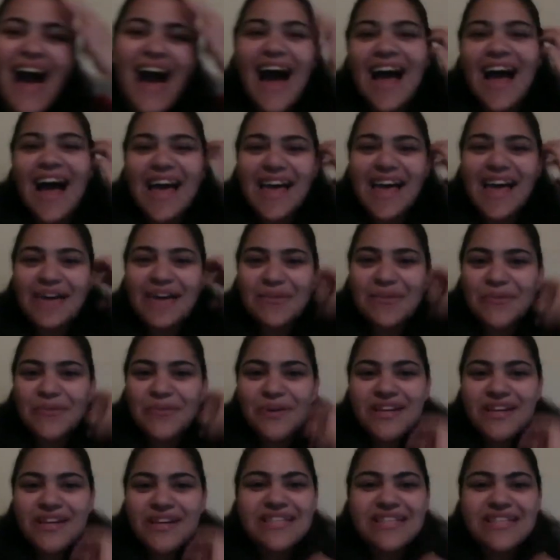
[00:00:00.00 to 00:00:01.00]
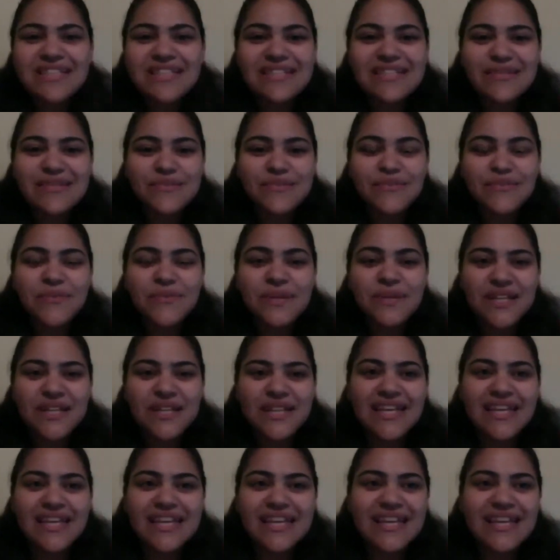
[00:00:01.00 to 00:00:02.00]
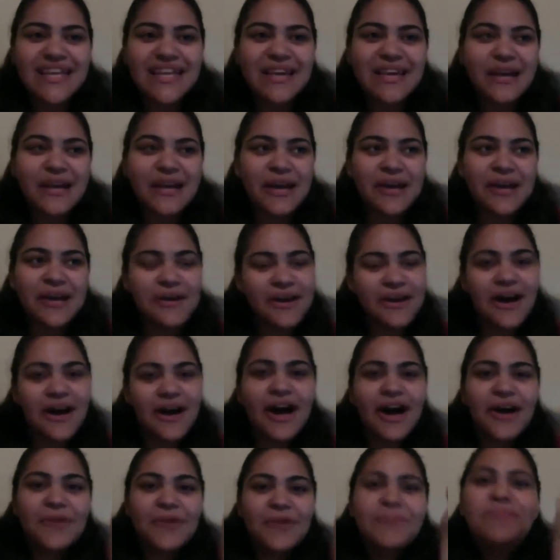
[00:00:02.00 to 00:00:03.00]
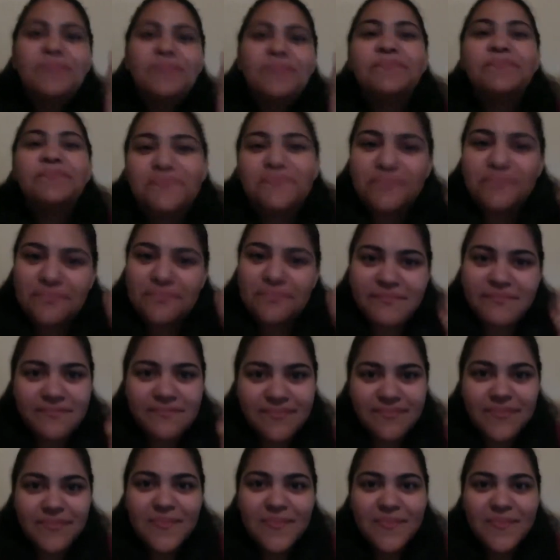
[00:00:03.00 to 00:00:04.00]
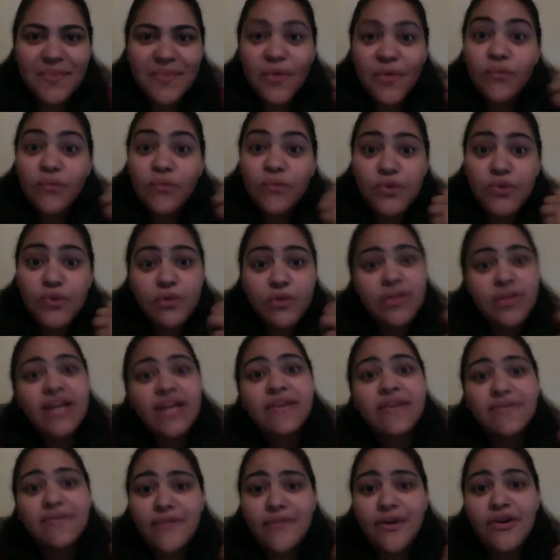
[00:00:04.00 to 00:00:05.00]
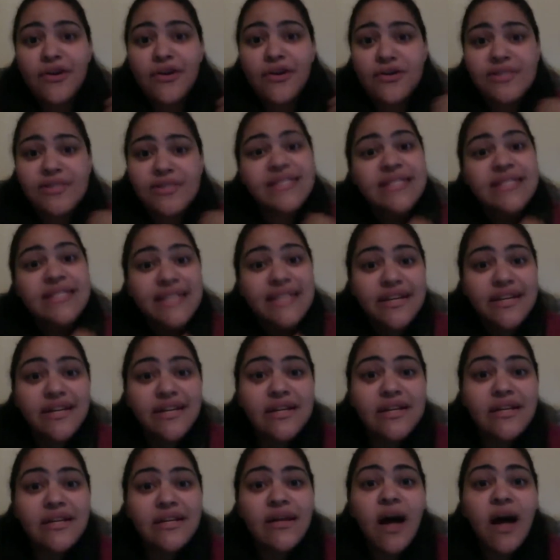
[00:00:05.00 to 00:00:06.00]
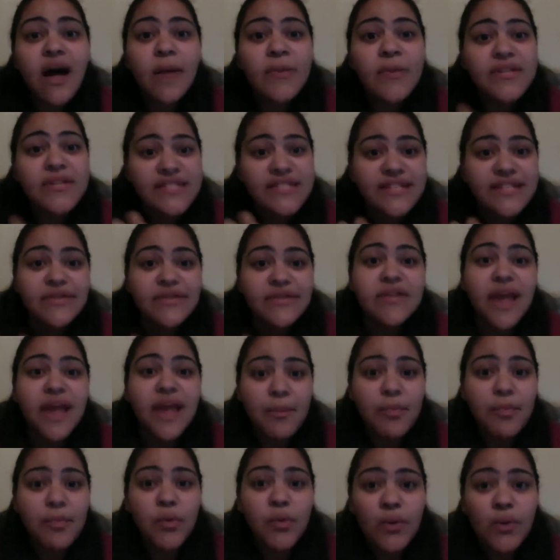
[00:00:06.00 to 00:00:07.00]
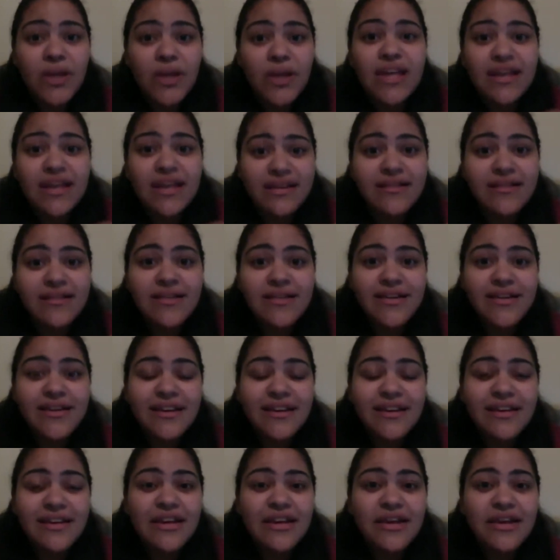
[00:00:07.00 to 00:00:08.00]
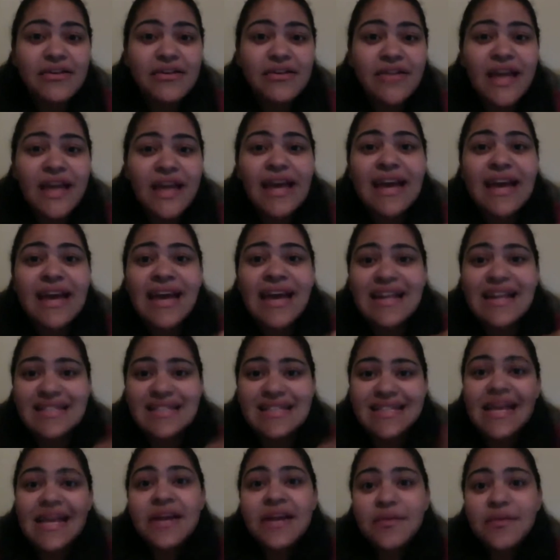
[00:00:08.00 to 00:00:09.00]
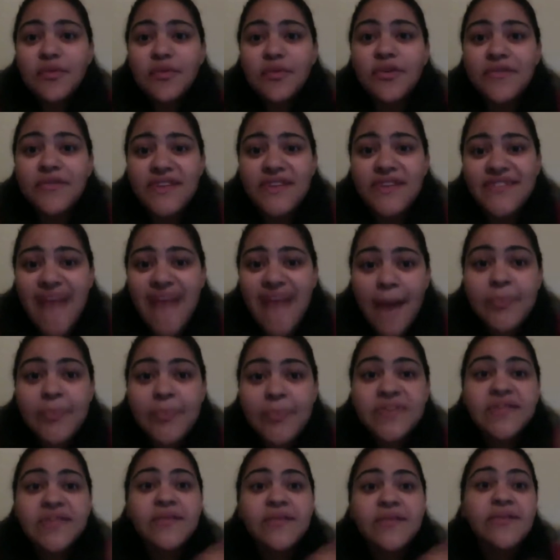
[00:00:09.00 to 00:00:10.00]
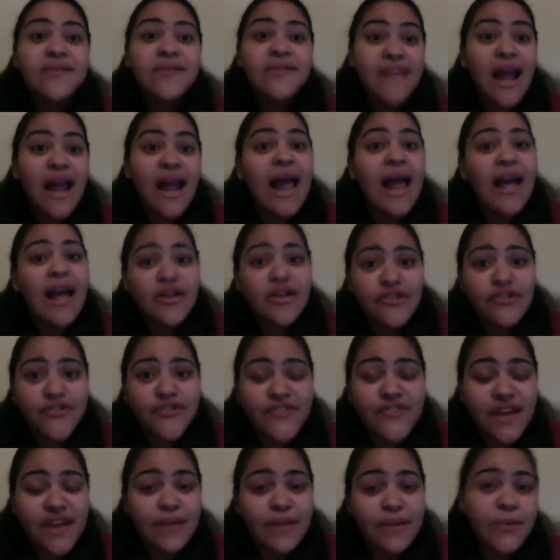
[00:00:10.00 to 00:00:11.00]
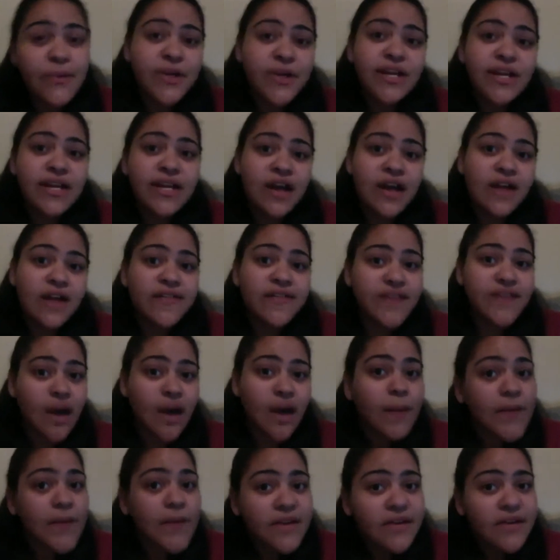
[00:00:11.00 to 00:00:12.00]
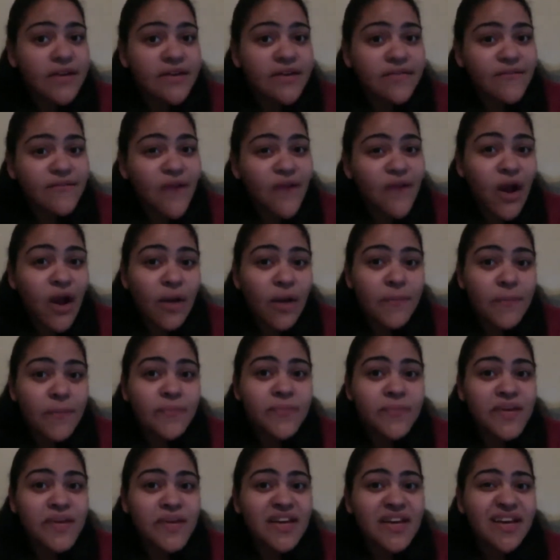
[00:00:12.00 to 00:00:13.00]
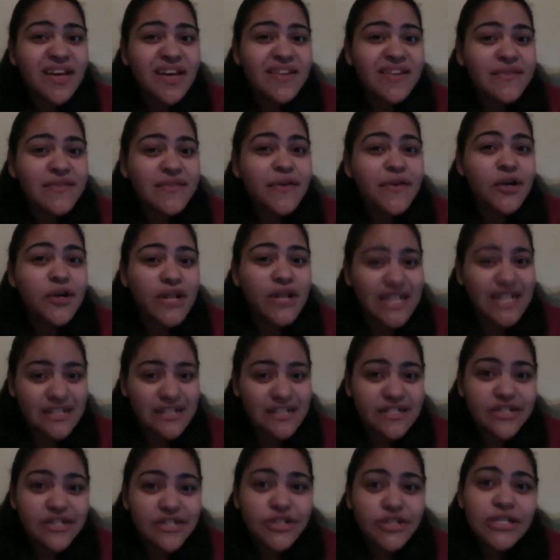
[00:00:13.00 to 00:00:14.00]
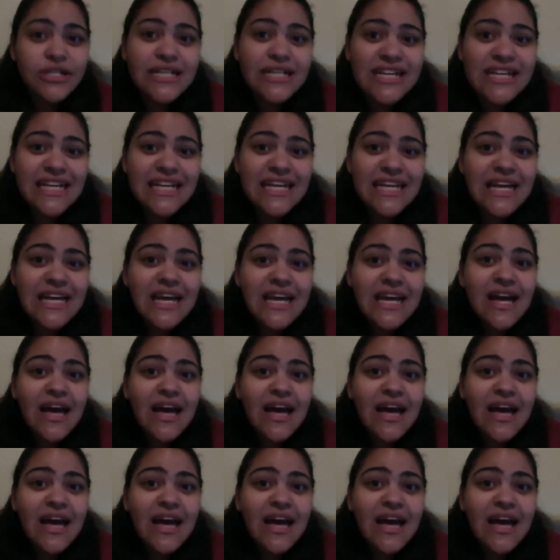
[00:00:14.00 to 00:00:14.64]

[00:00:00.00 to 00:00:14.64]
I was really um, rooting for her still up until that point. You know, like I had said in previous episodes, that I understand where Inha's coming from because of her history.